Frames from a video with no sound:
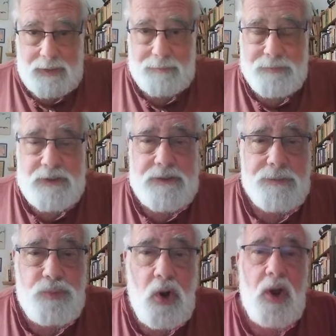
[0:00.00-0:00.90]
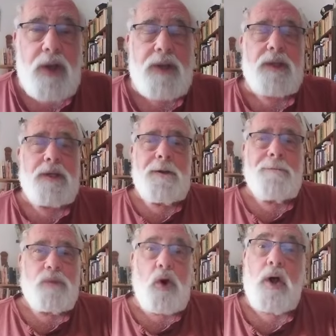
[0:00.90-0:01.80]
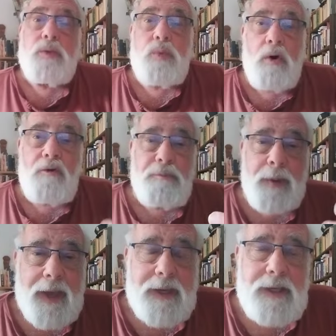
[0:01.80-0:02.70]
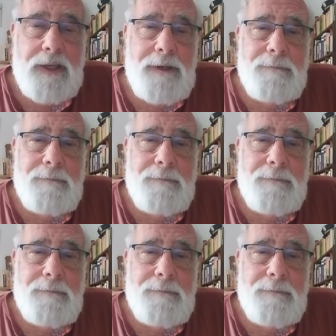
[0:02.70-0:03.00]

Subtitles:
companies abroad called Wolfpack,